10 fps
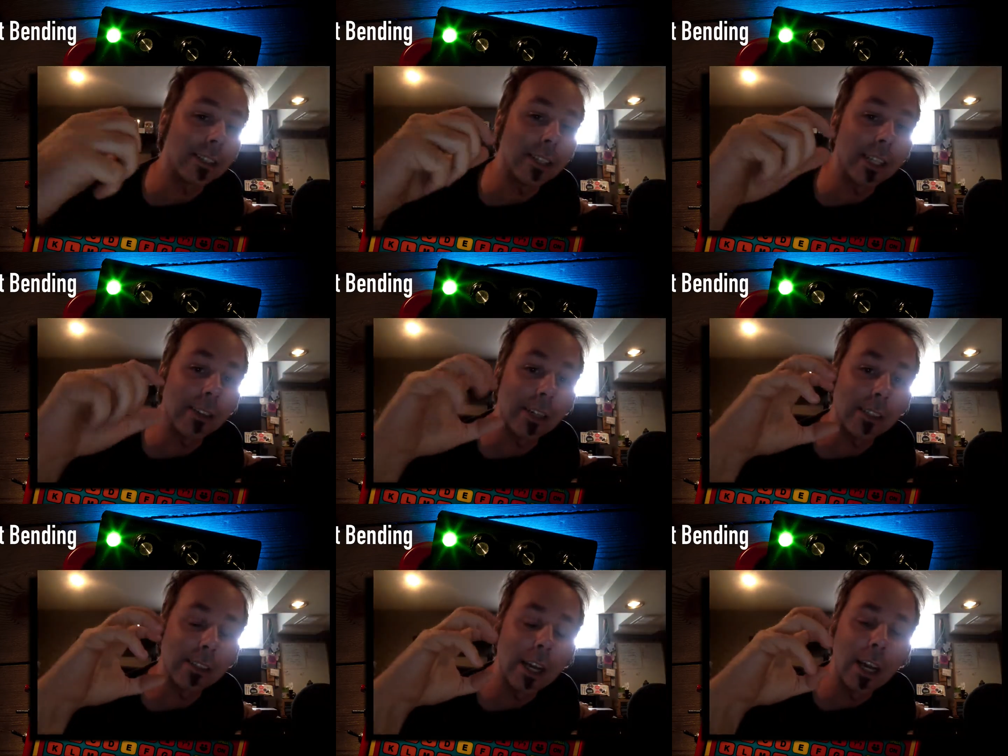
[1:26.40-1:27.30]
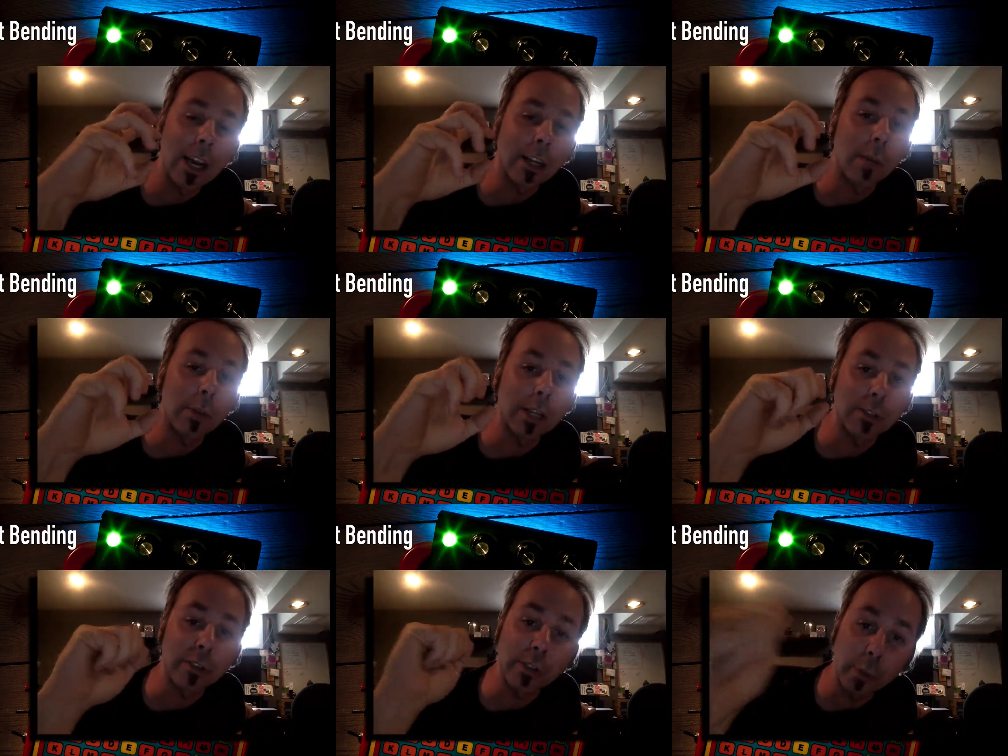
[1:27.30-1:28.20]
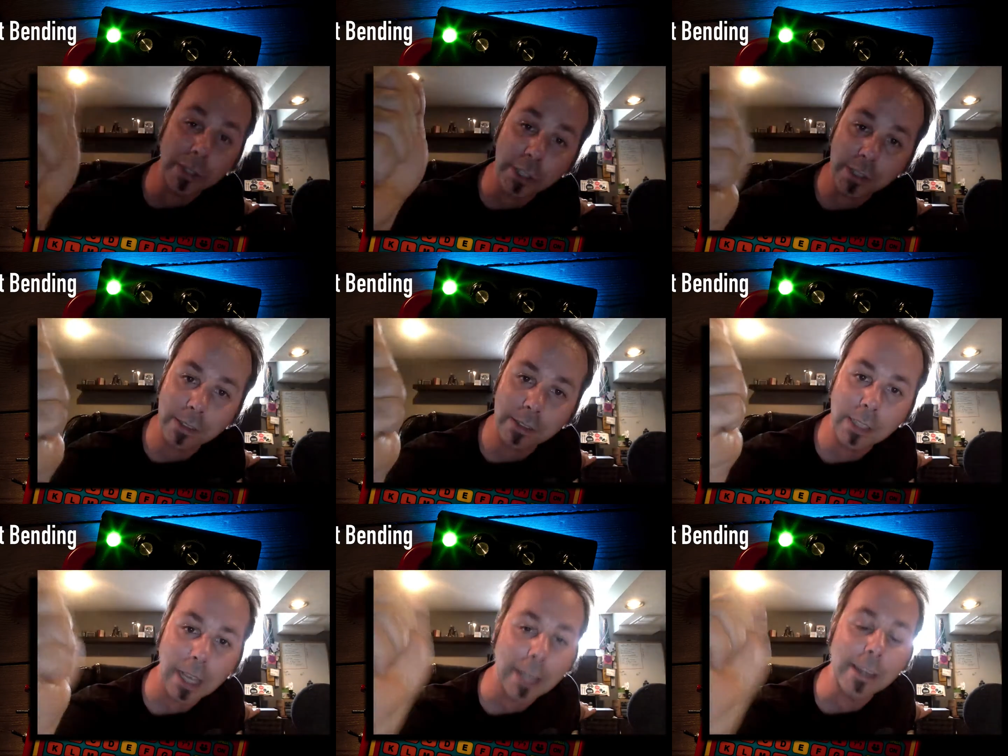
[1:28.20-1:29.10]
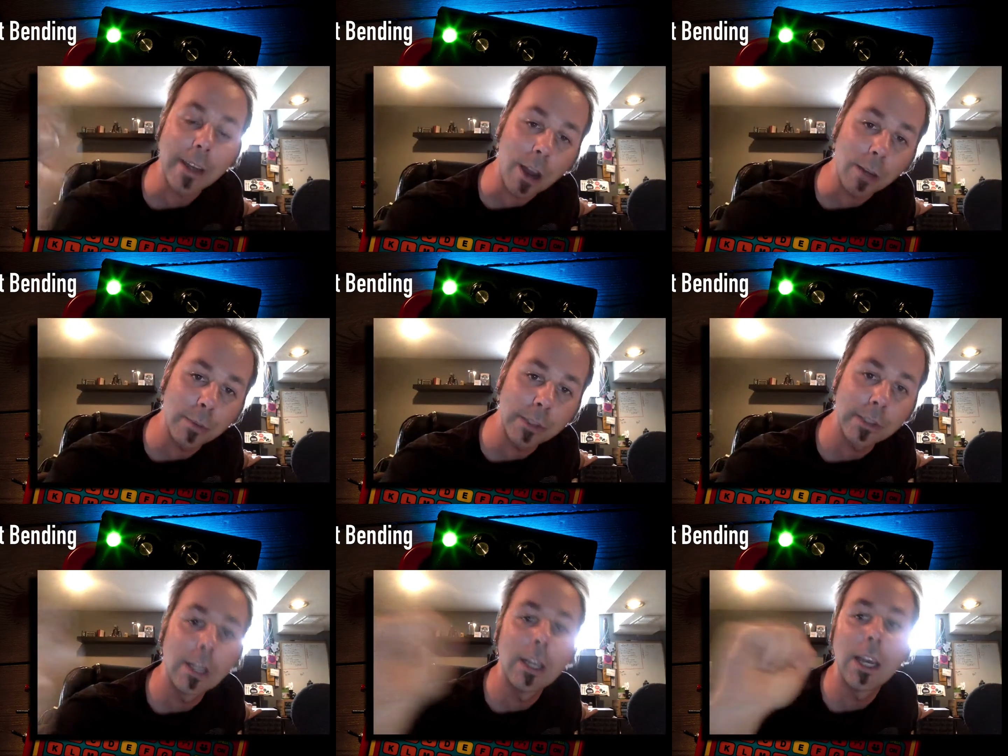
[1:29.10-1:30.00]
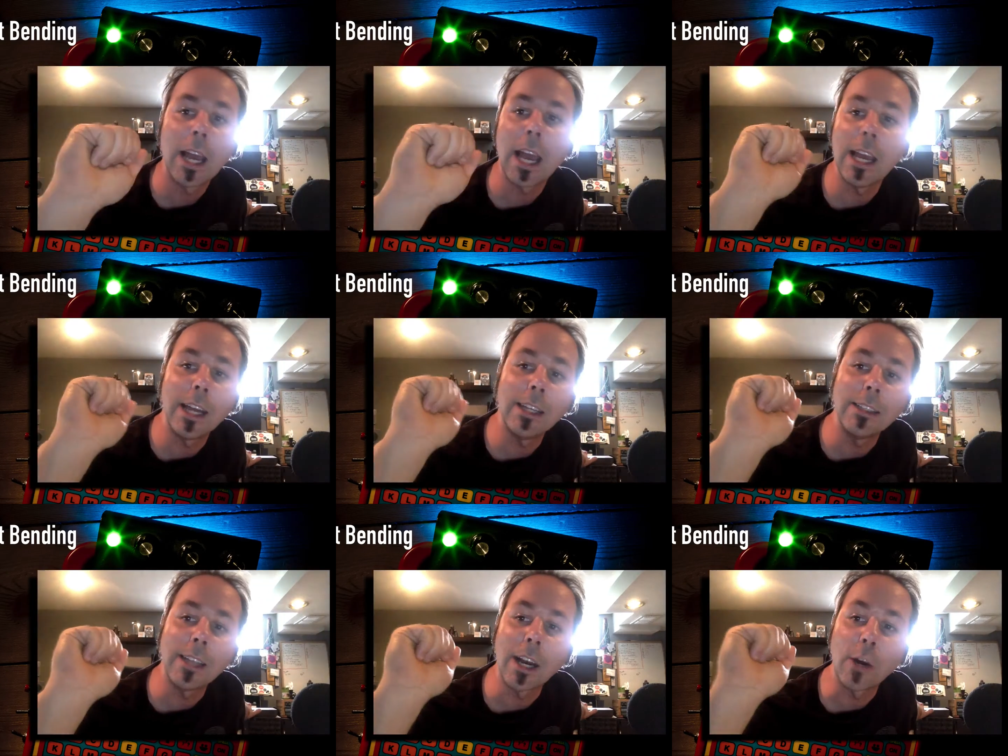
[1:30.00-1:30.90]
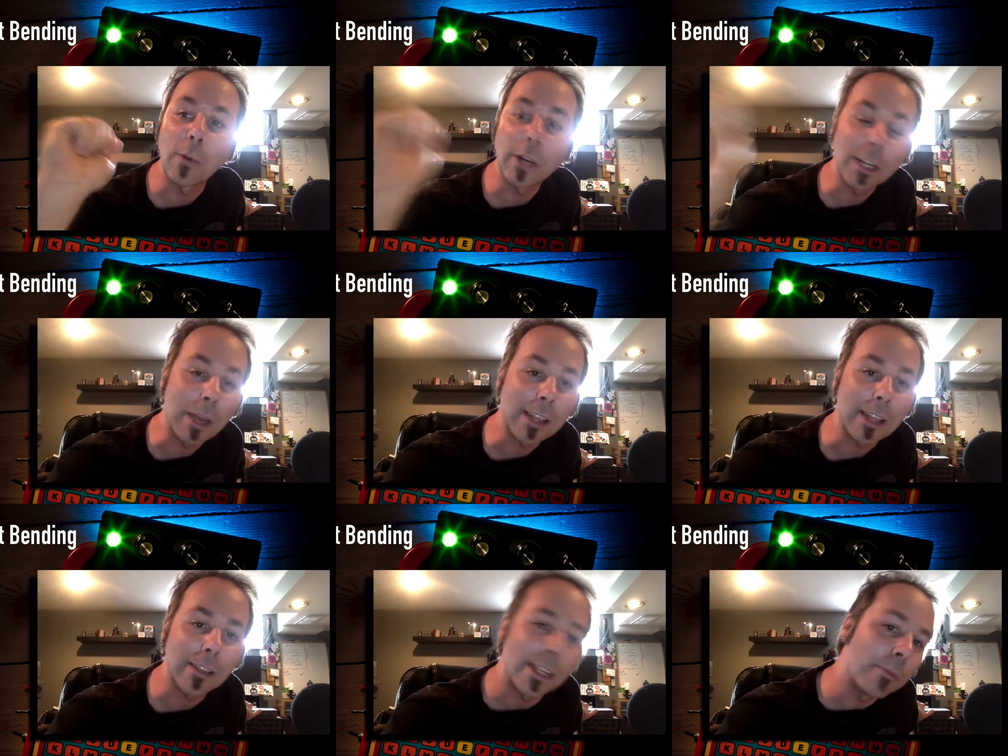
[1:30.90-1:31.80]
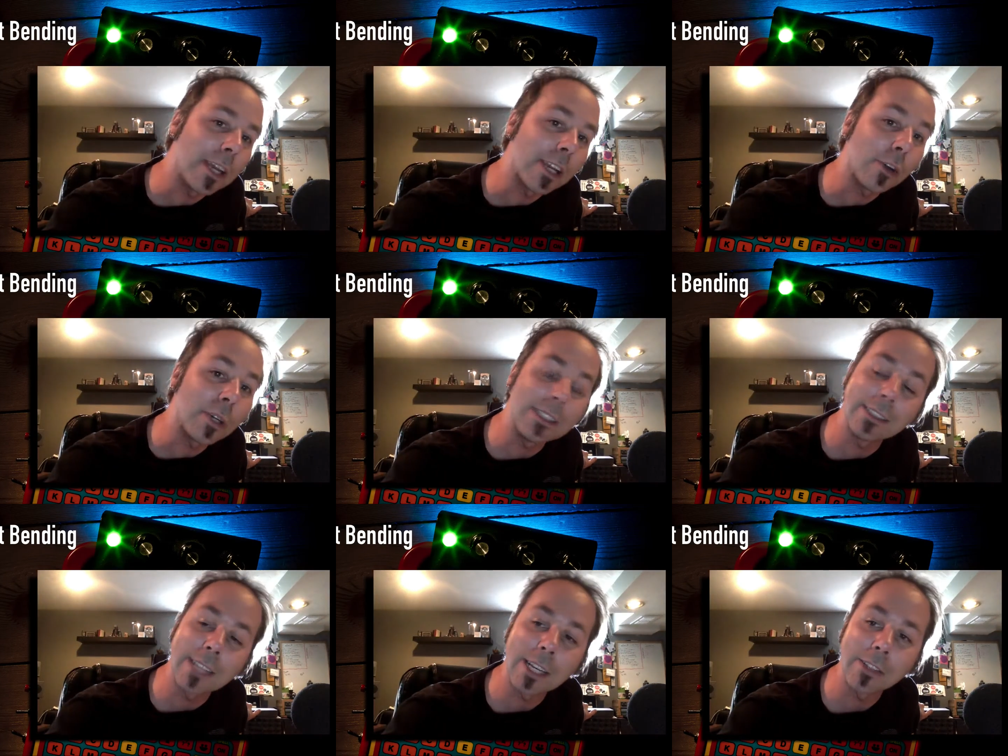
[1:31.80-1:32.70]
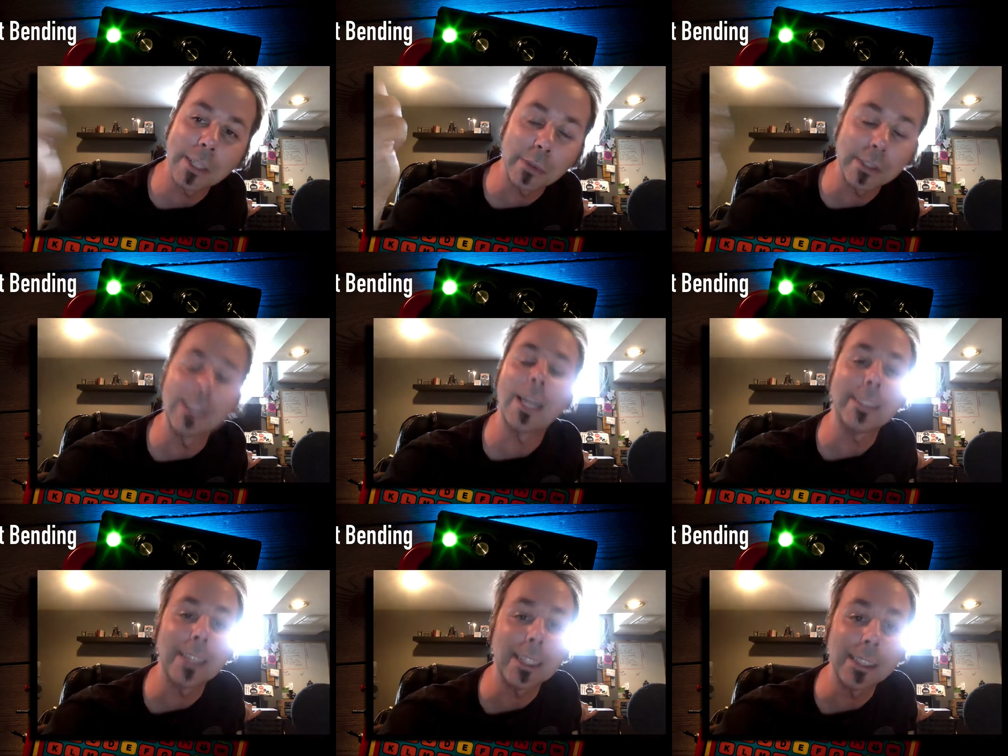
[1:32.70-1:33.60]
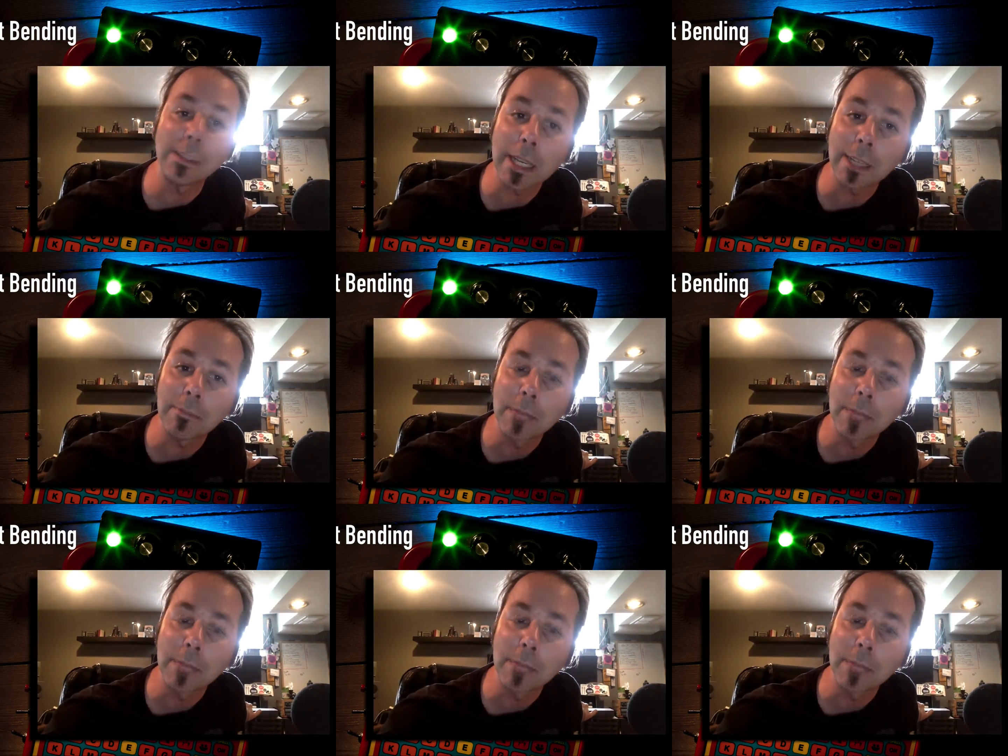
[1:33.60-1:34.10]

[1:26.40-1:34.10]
going to give us a couple extra switches and knobs, and we're going to make that thing make crazy sounds that it was not intended to make.